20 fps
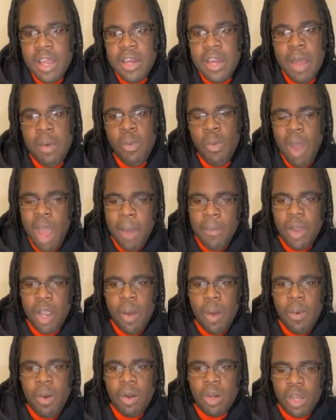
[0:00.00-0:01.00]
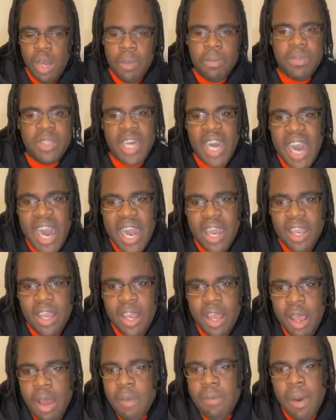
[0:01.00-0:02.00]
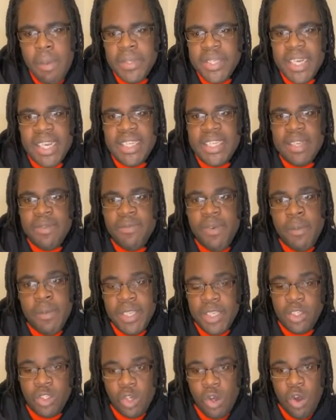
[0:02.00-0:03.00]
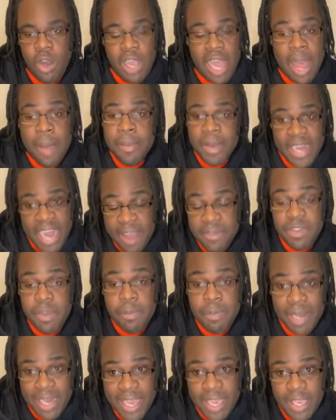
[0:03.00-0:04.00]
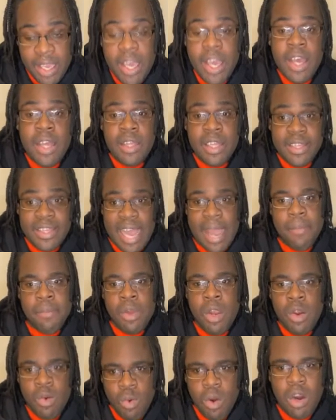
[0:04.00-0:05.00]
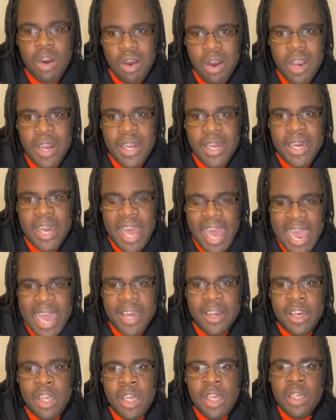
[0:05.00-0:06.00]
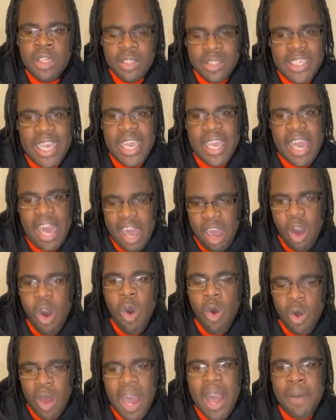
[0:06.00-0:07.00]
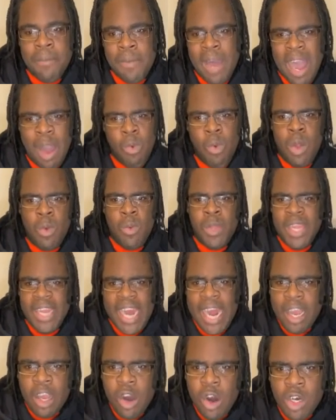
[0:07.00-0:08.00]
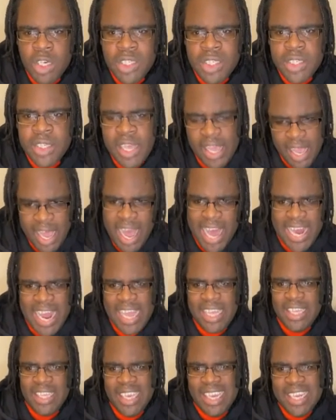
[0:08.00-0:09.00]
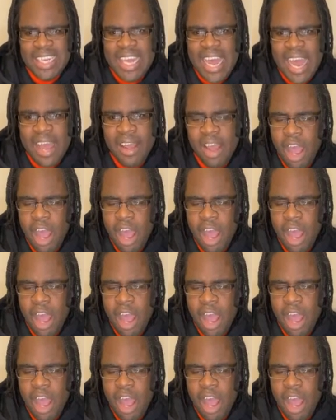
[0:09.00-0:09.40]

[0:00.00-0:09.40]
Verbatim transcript: Then am I come out, come talk. But I say, listen, for me to talk, I'm going to have to play the damn recording and say, oh, I'm, I went within a course. And I did that.